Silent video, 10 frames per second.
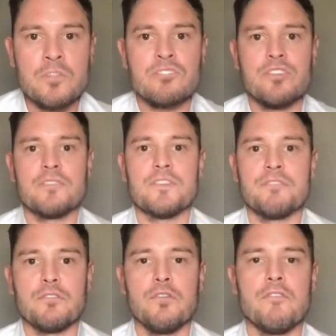So if the
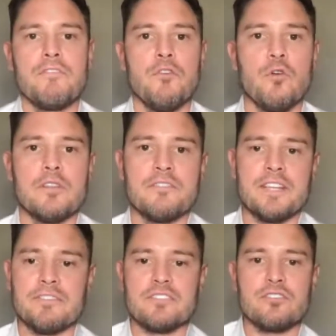fall, if
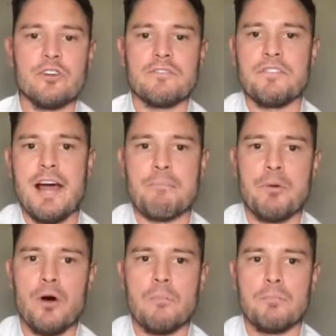it's not a flat
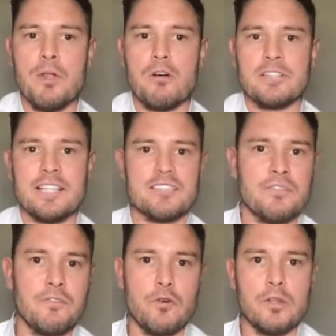block, there's
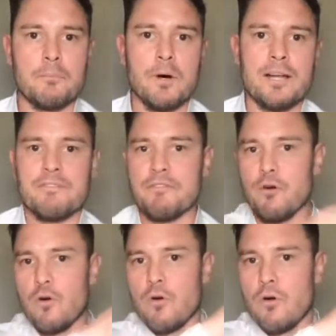fall. It might
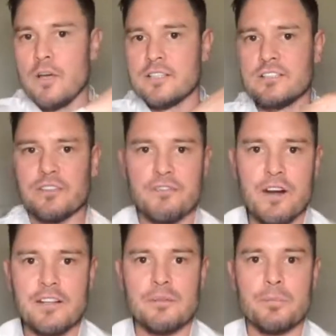fall to the
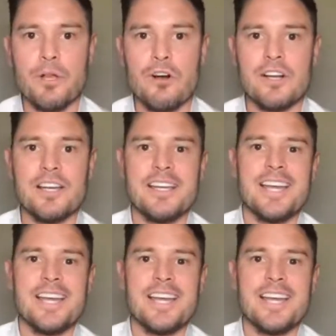front of the block.